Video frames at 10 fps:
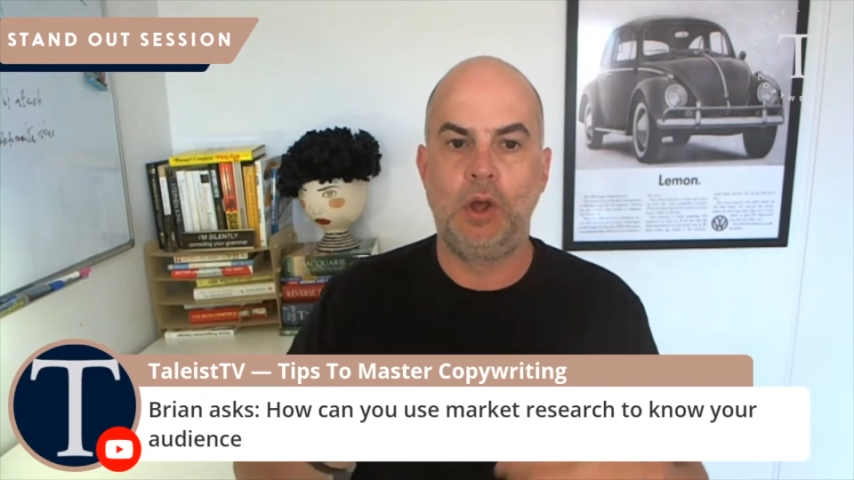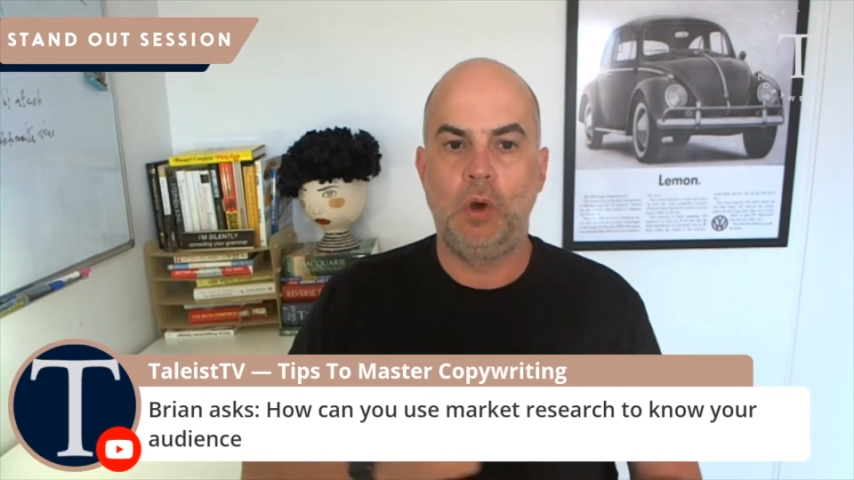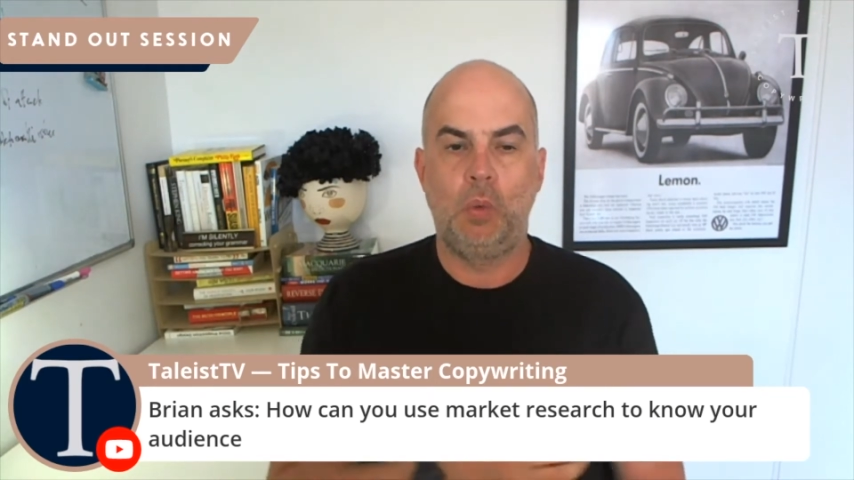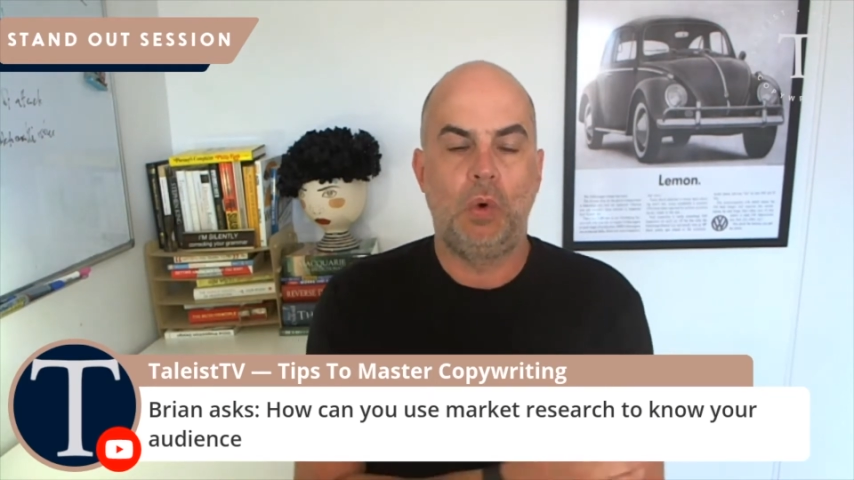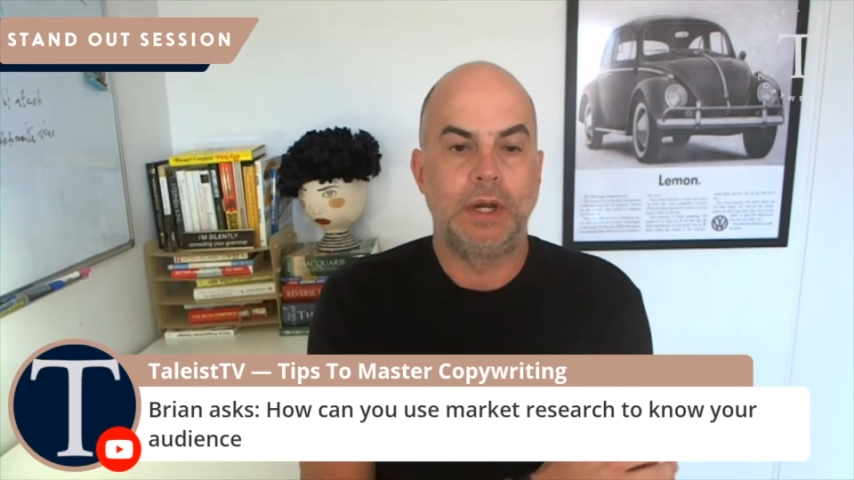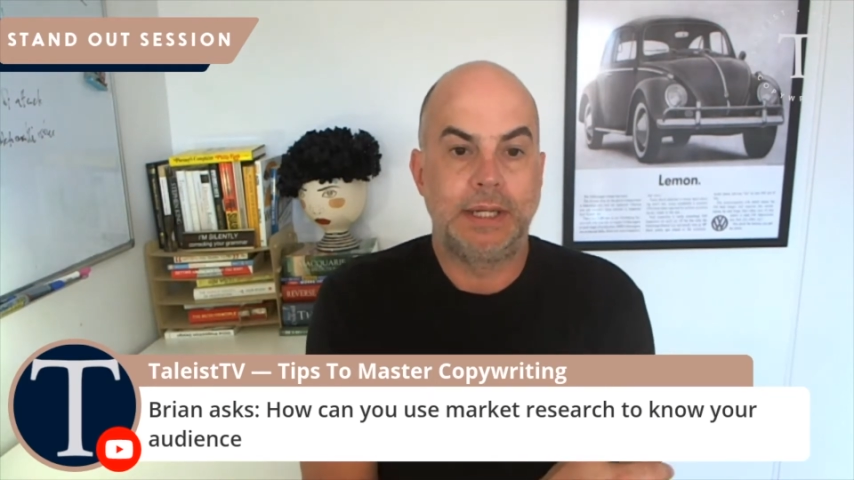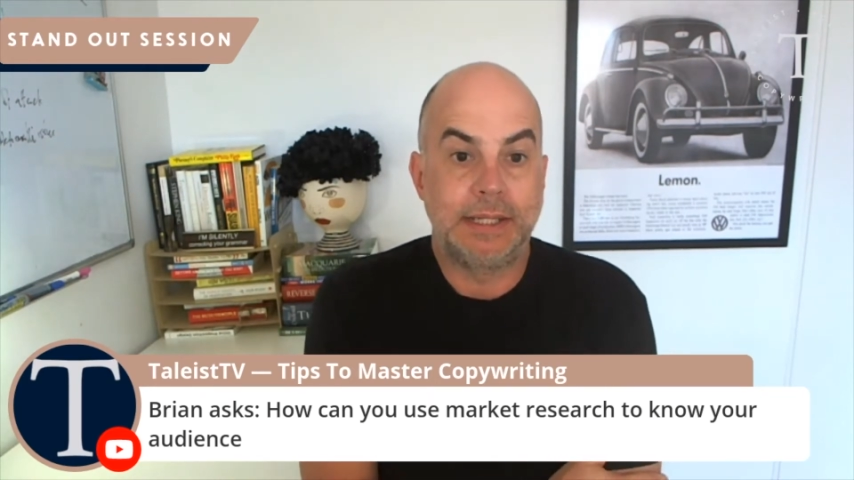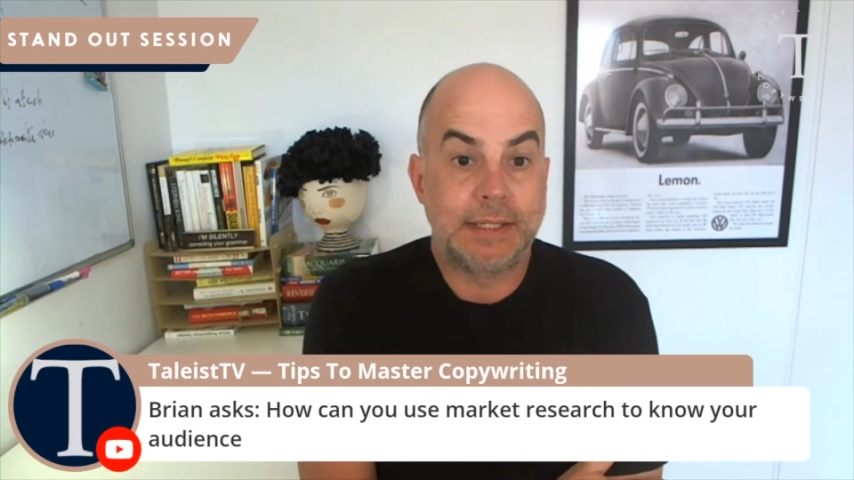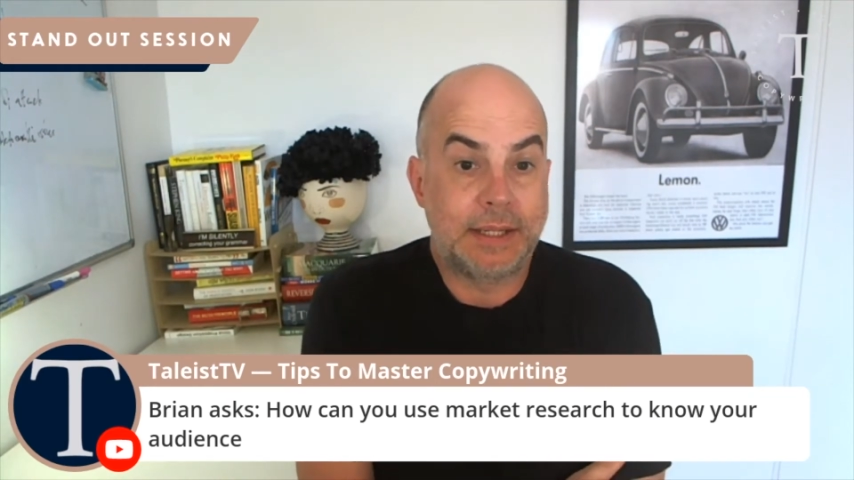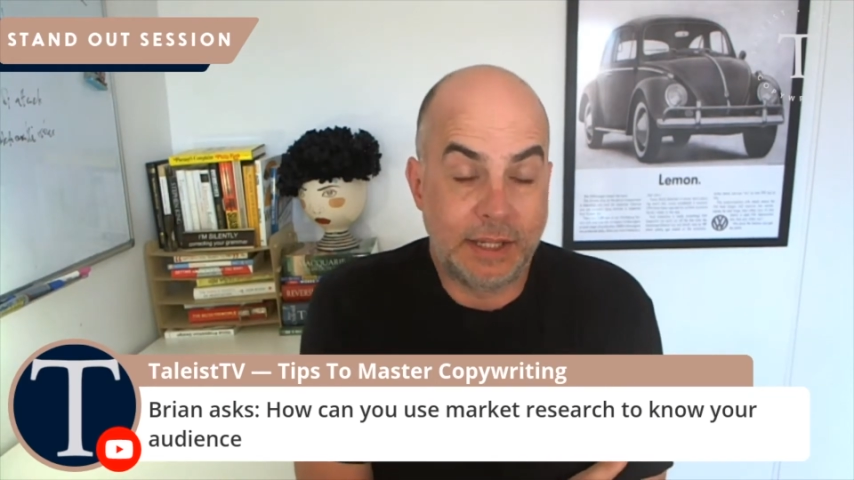what it
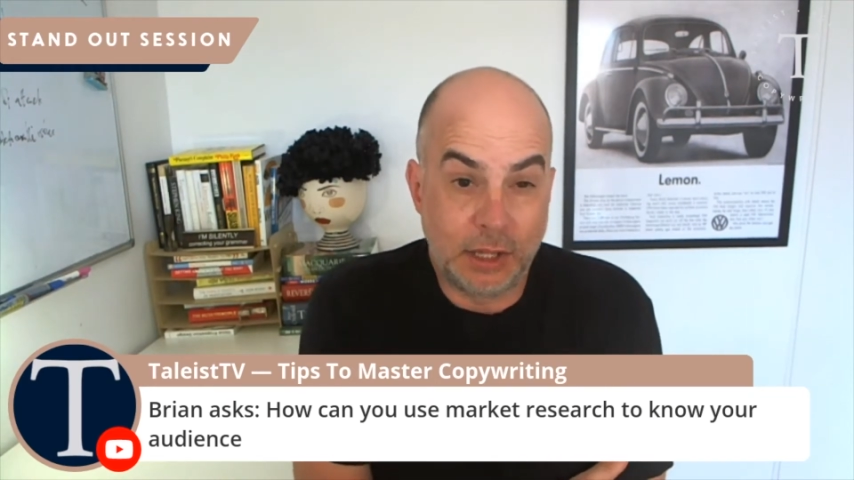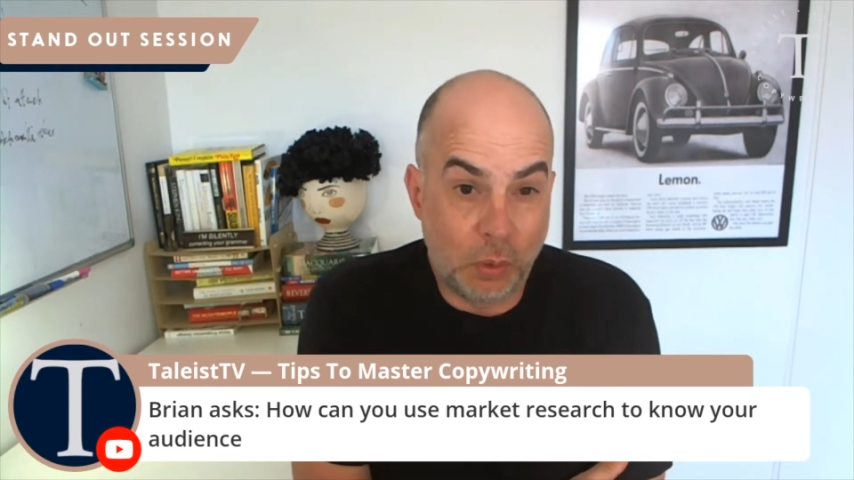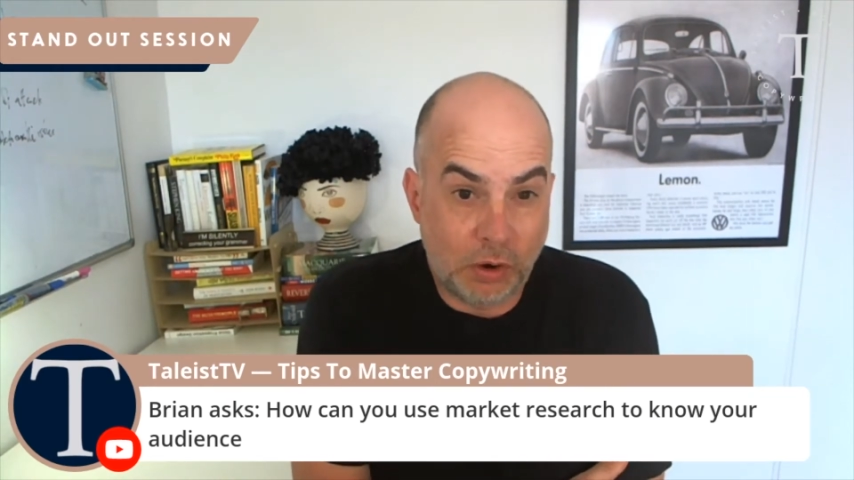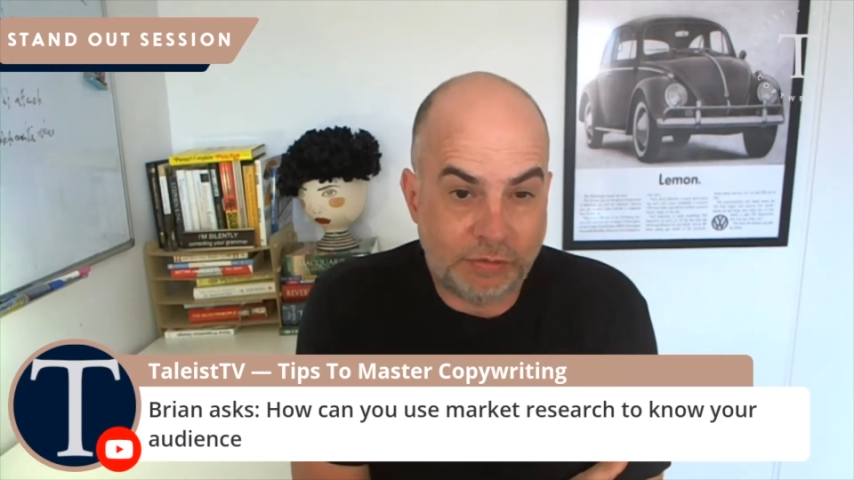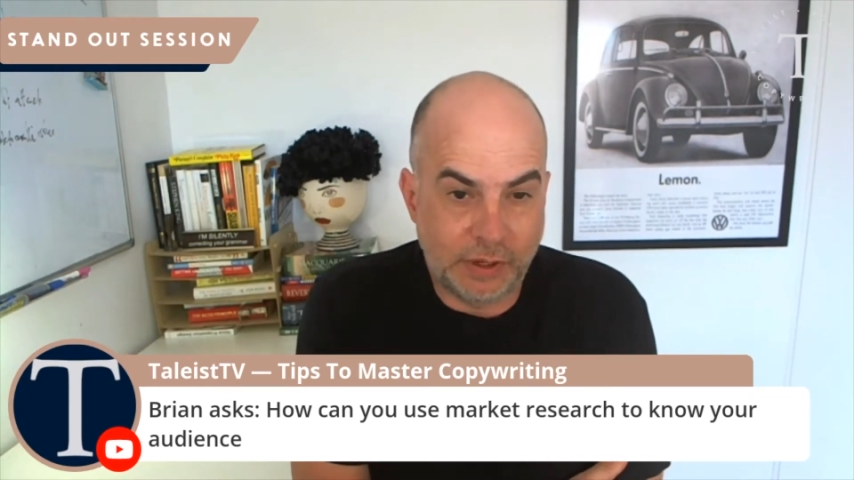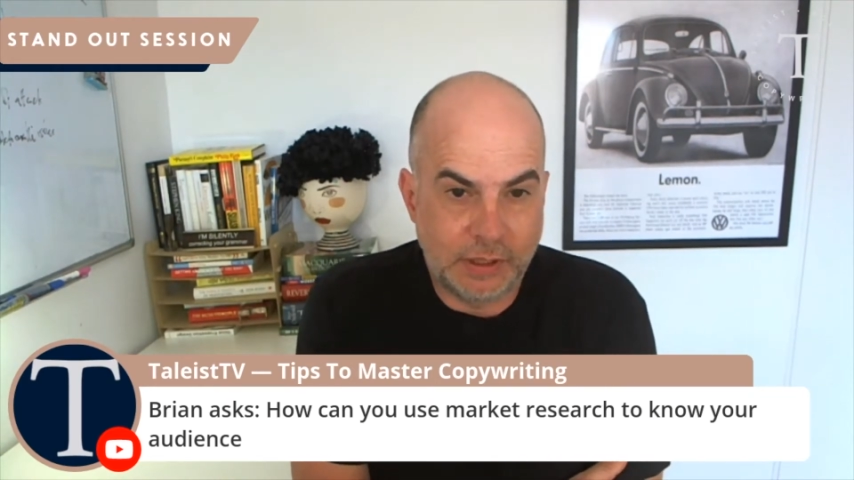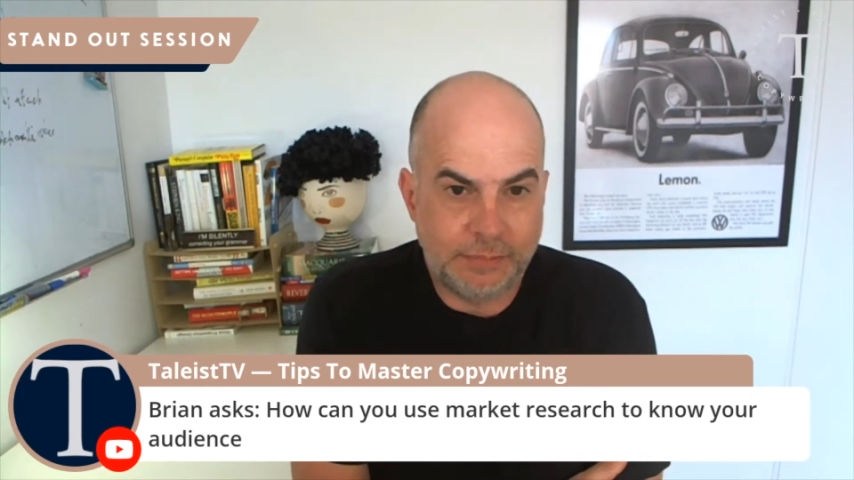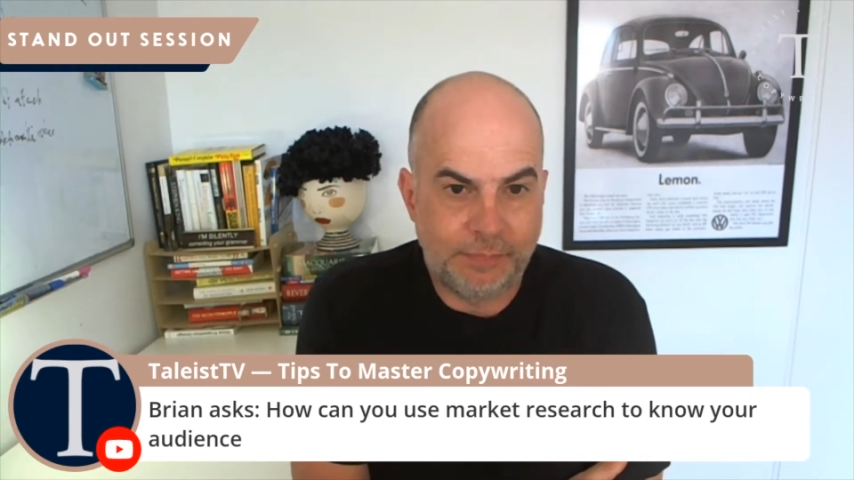is that you offer,